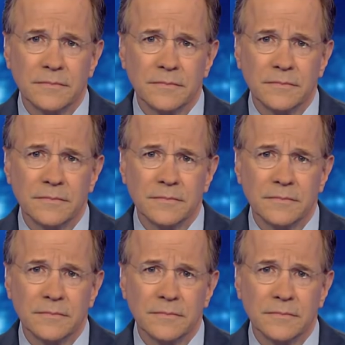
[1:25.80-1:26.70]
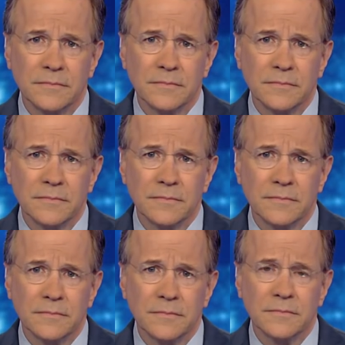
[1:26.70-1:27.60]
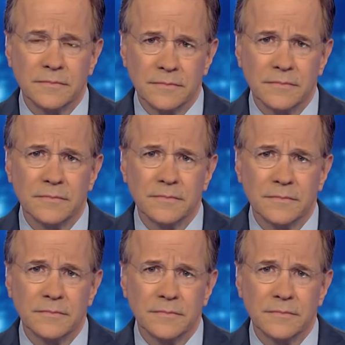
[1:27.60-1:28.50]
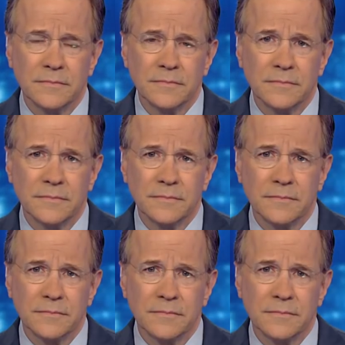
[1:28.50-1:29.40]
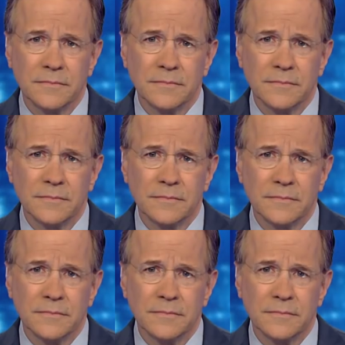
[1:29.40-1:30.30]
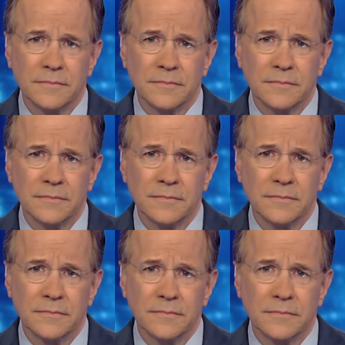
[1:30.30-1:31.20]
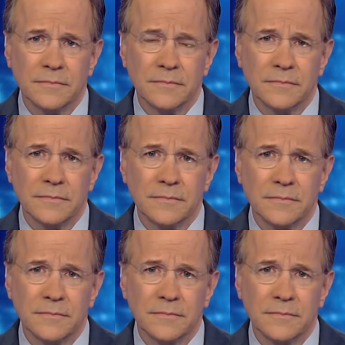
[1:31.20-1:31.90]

(not speaking)